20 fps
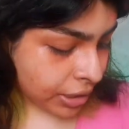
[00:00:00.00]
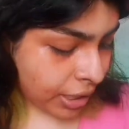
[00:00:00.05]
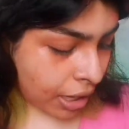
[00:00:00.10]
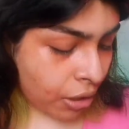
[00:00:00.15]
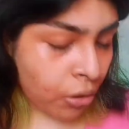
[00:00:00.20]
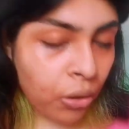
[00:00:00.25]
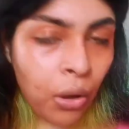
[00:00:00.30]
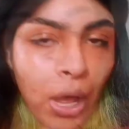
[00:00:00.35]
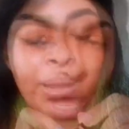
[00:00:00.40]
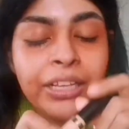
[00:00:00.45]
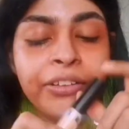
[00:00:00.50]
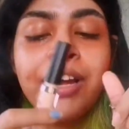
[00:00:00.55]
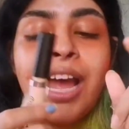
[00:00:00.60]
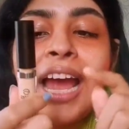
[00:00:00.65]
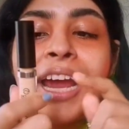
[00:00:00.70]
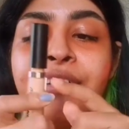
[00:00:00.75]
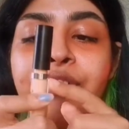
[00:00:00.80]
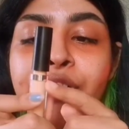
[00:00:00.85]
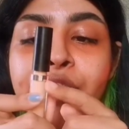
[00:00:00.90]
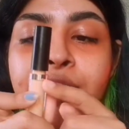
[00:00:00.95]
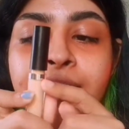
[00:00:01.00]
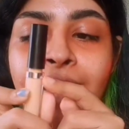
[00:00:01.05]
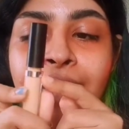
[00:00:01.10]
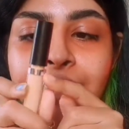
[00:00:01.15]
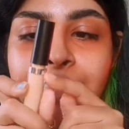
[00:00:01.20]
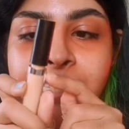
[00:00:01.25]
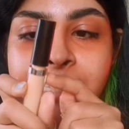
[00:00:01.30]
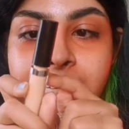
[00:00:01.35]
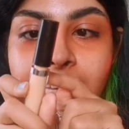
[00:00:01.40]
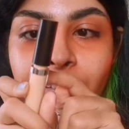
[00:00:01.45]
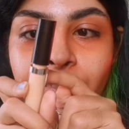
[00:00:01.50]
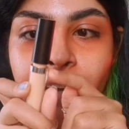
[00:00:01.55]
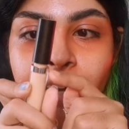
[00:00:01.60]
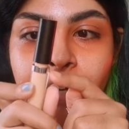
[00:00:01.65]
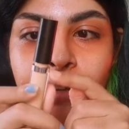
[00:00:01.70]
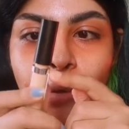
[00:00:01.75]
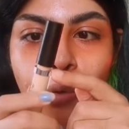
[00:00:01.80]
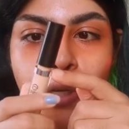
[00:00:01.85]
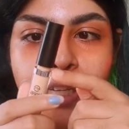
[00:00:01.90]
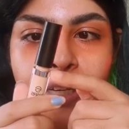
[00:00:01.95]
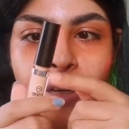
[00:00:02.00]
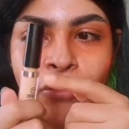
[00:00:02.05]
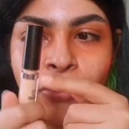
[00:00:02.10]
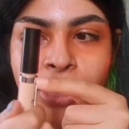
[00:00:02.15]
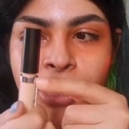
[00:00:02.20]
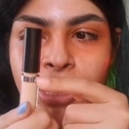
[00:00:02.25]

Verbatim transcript: now. By the way, I really like this silver coating over